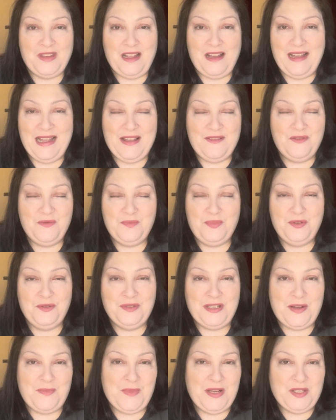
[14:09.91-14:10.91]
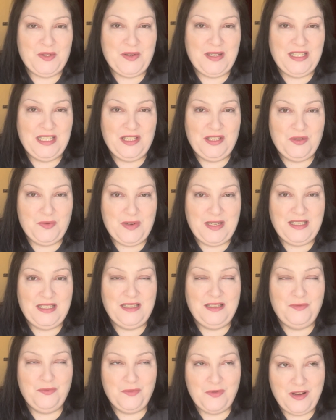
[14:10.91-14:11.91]
I haven't pulled out my
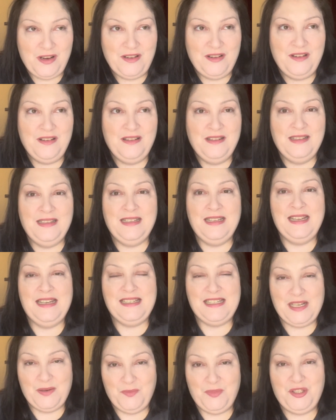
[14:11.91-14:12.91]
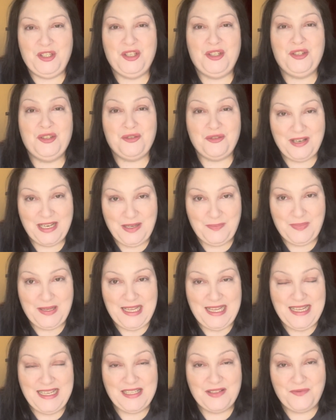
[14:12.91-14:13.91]
2021 temperature tree
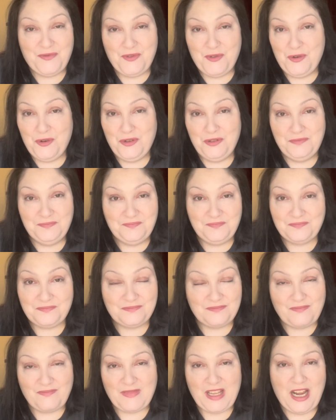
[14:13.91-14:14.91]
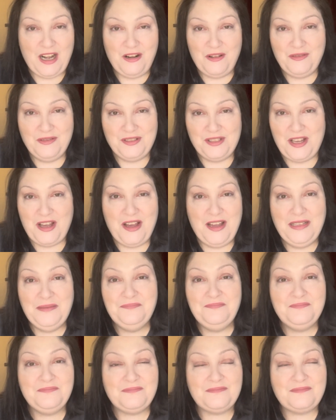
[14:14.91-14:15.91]
piece for a long time,